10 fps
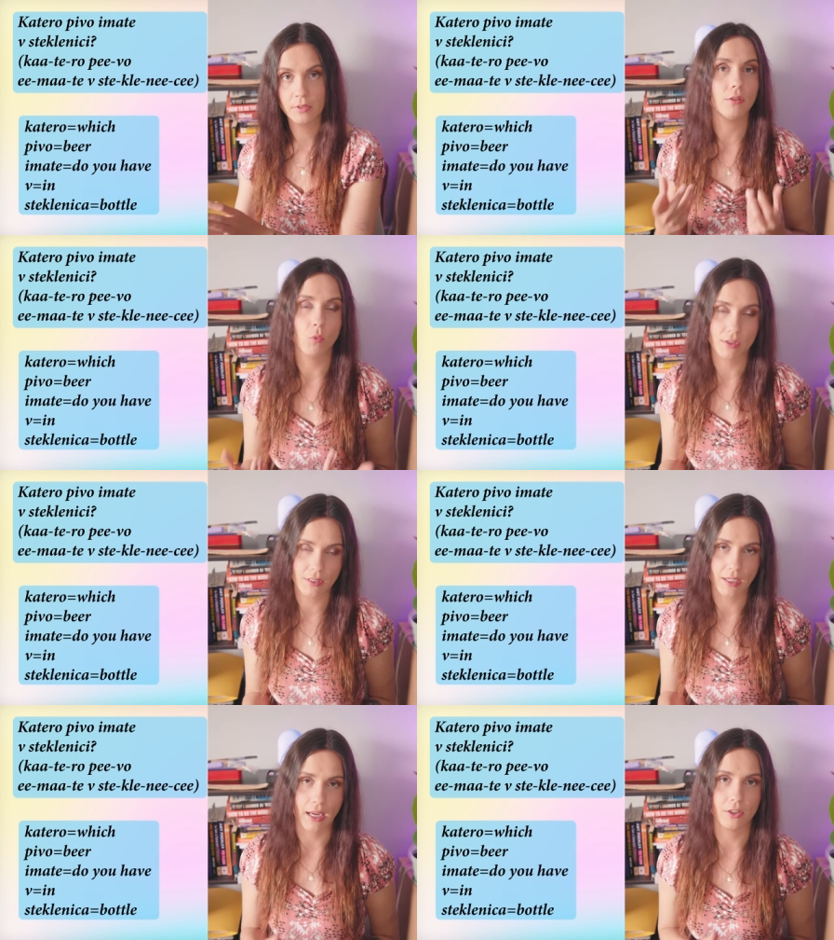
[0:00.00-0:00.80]
Once
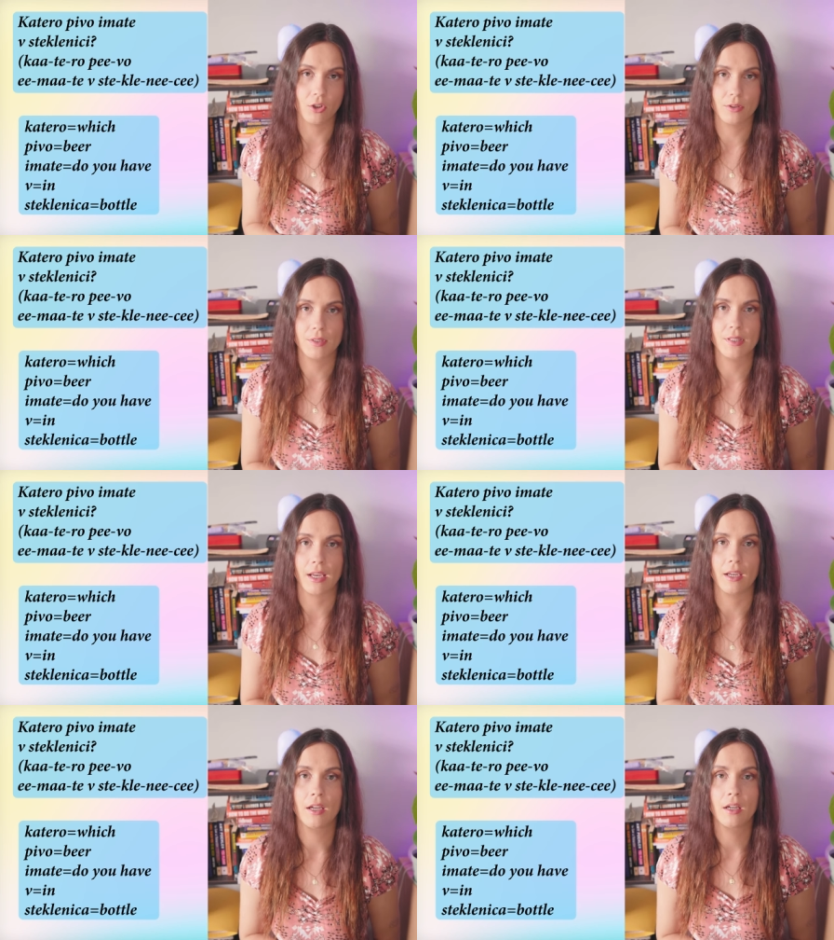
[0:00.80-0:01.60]
again, you don't
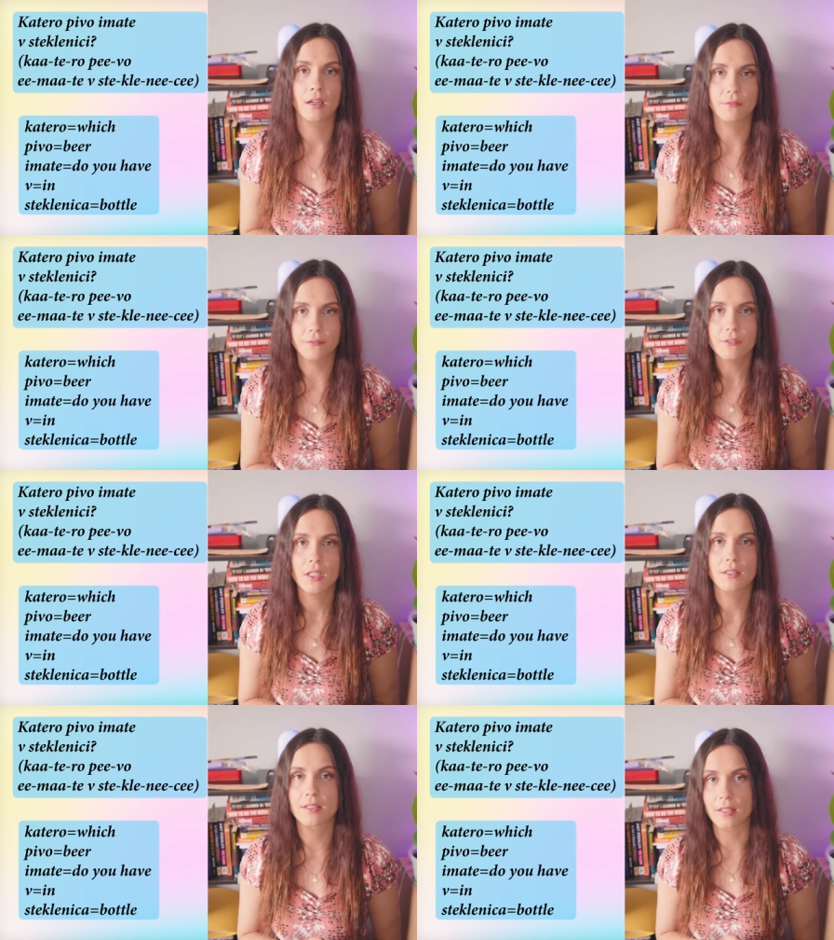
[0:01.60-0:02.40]
say v
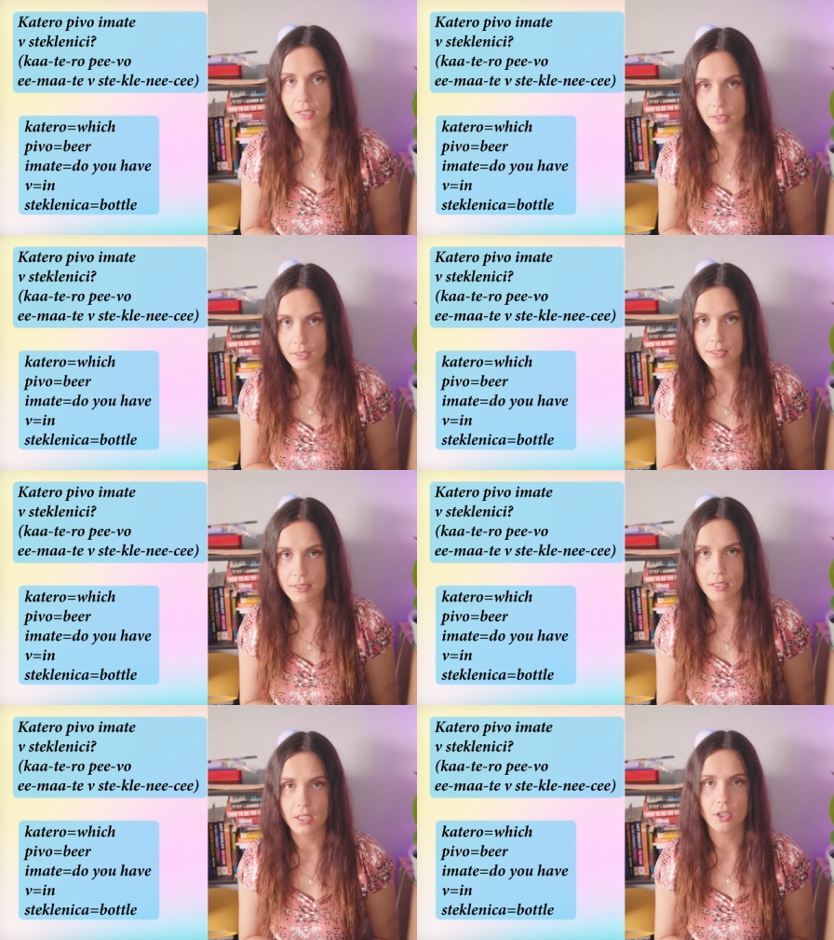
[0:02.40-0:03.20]

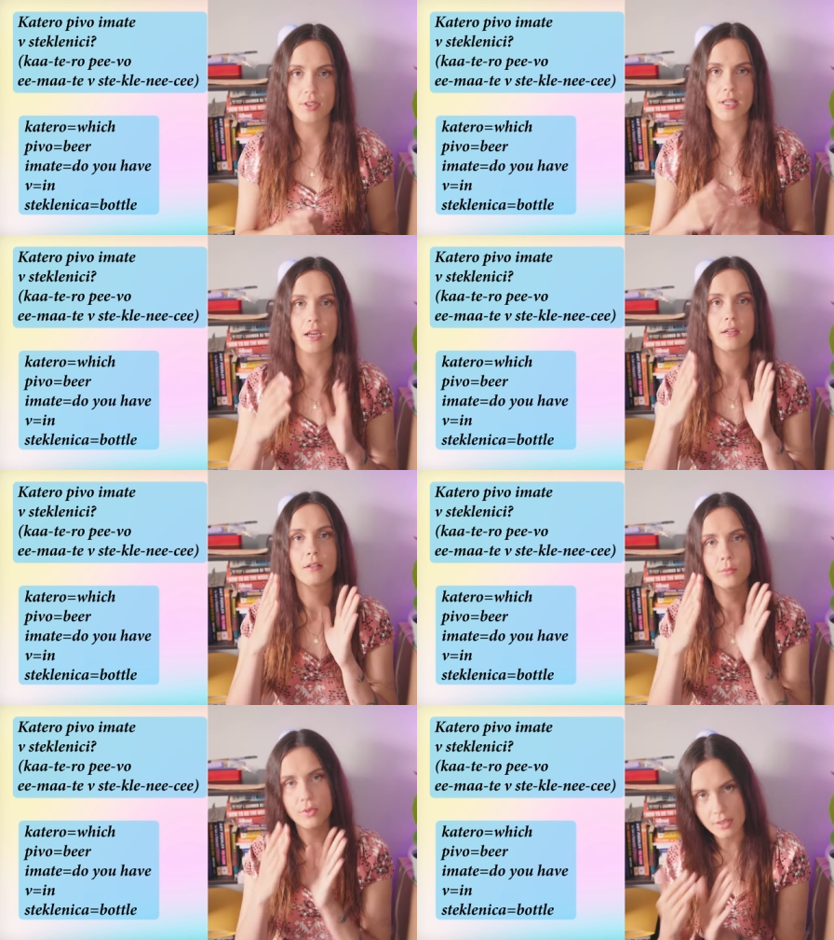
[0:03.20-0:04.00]
steklenici, you say
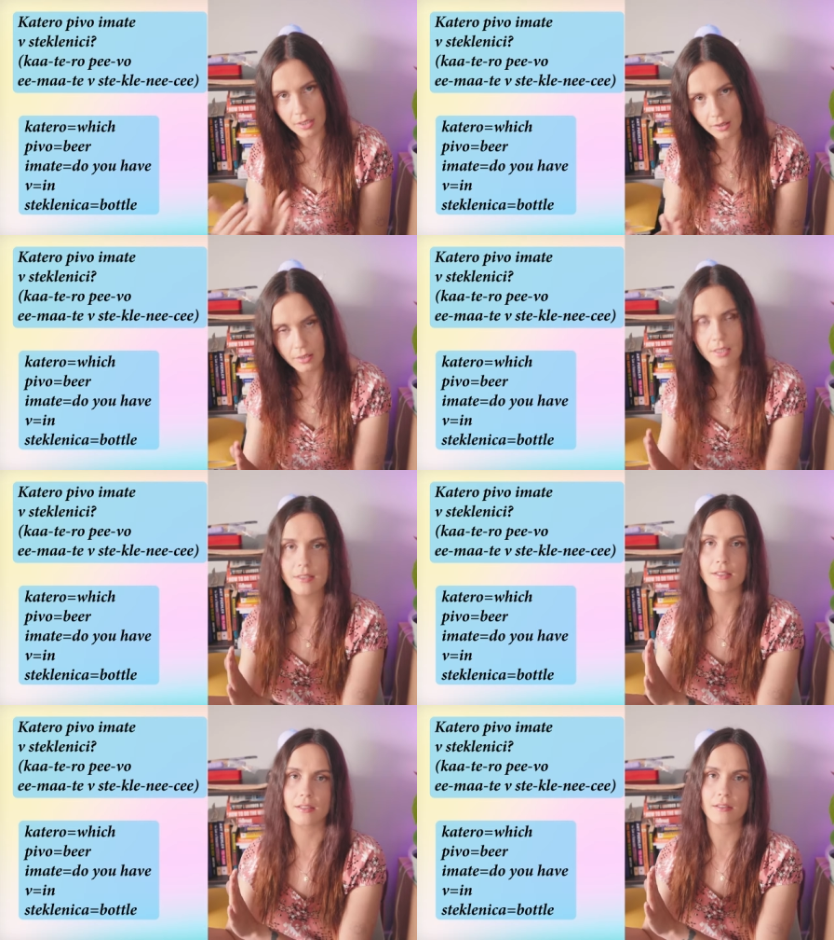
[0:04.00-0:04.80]
v
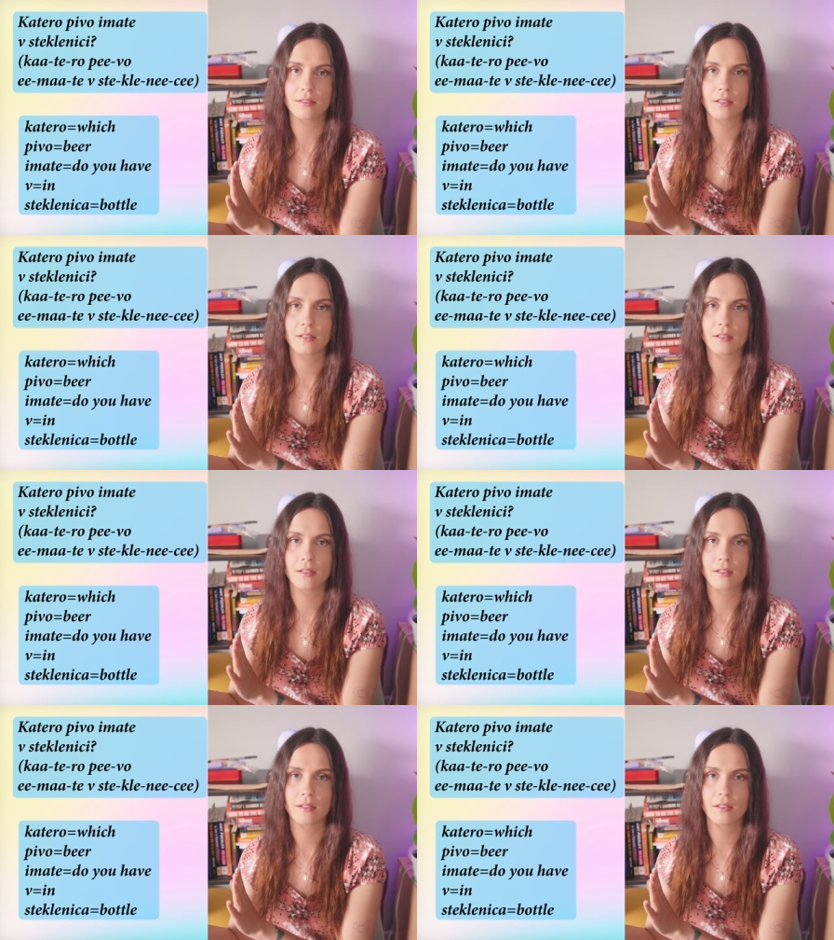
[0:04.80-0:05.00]
steklenici.